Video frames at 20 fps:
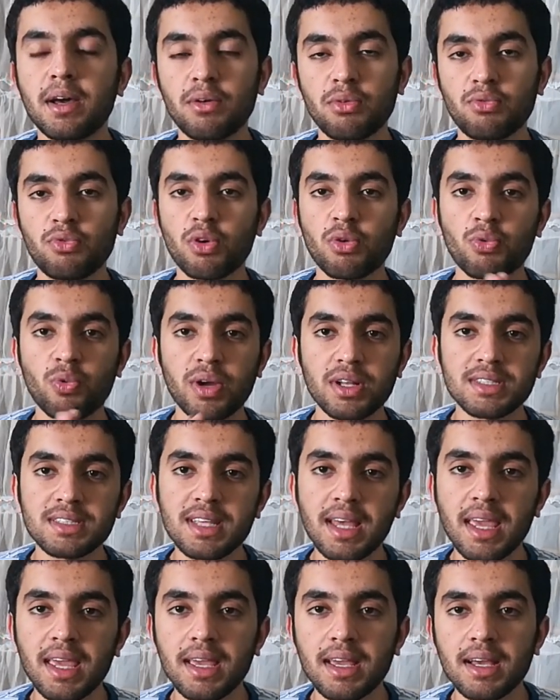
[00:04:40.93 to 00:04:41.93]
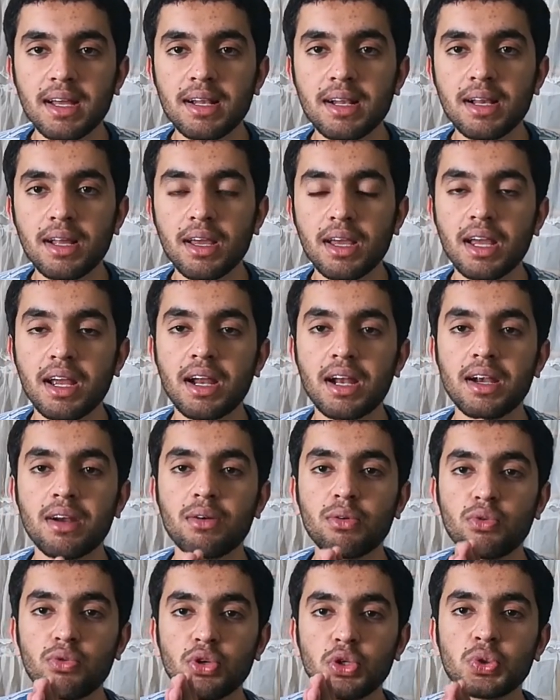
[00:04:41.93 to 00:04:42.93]
for one cycle, and
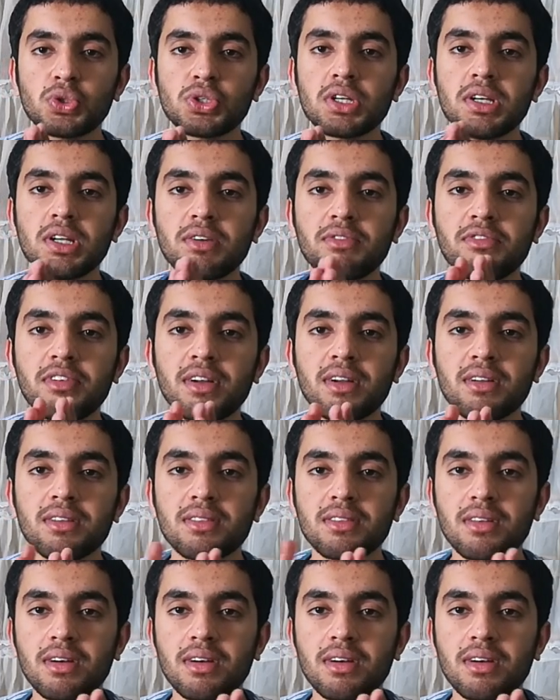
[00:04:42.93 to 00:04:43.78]
you study for